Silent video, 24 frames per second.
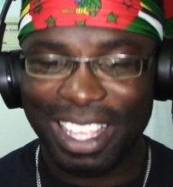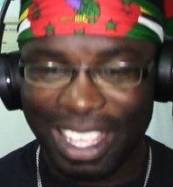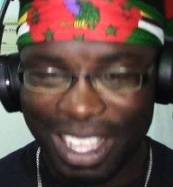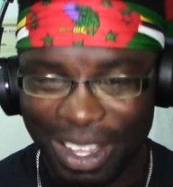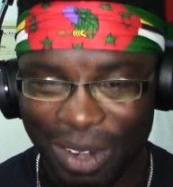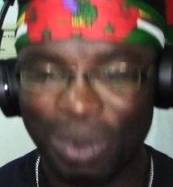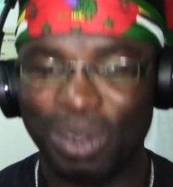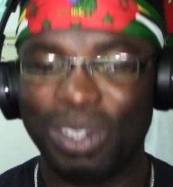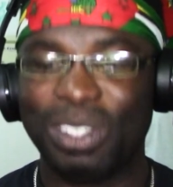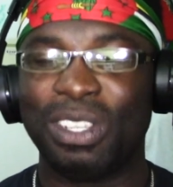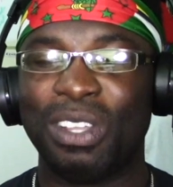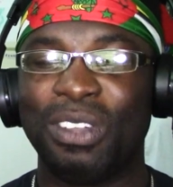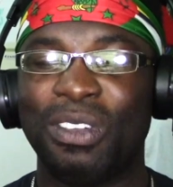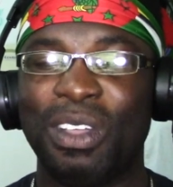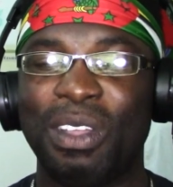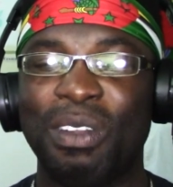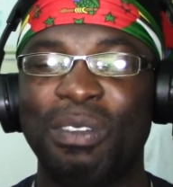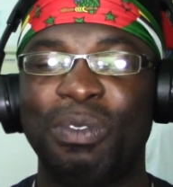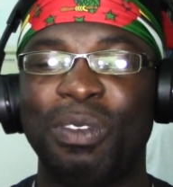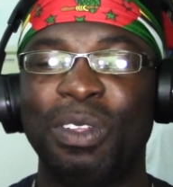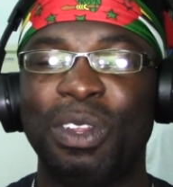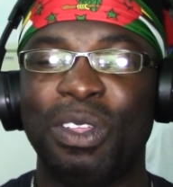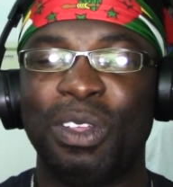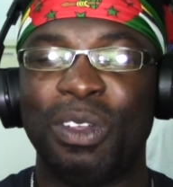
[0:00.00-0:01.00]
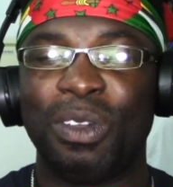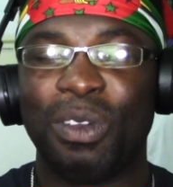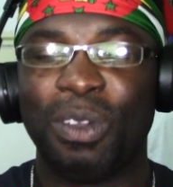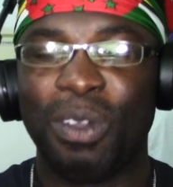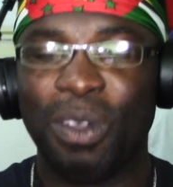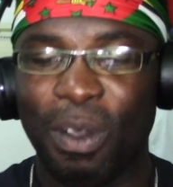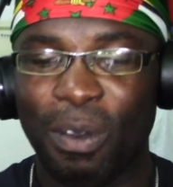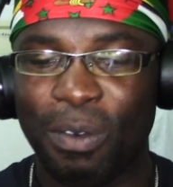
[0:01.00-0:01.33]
it was a great video.